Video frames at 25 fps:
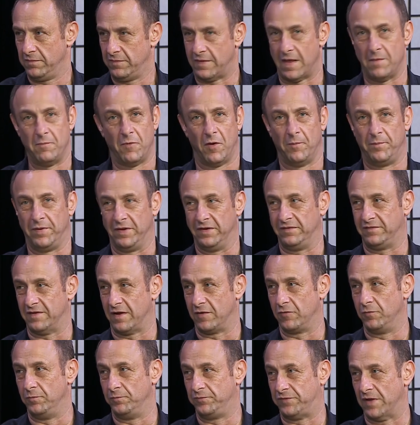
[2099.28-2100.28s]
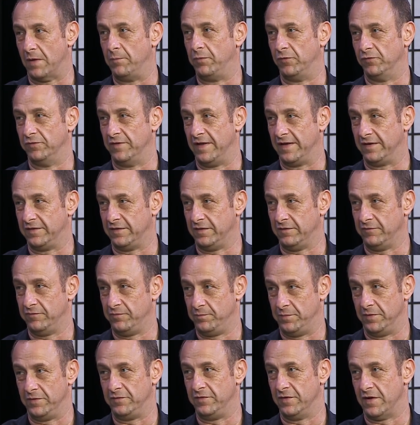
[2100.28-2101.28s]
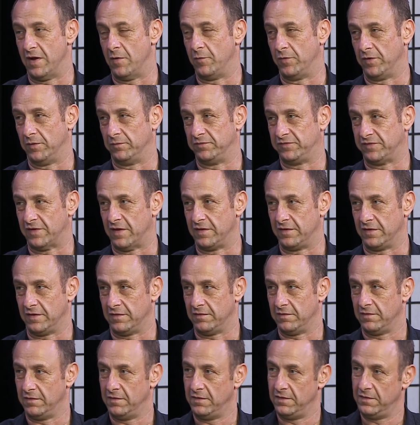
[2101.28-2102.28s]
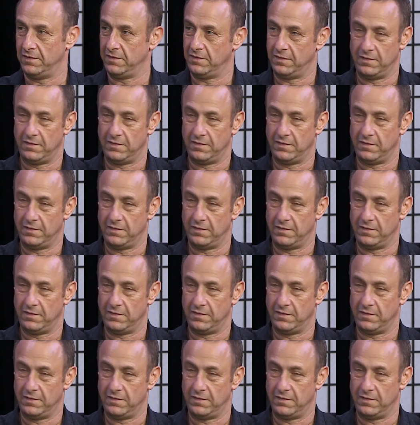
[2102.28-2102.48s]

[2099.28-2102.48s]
That might be a double negative. We're treating it with the contempt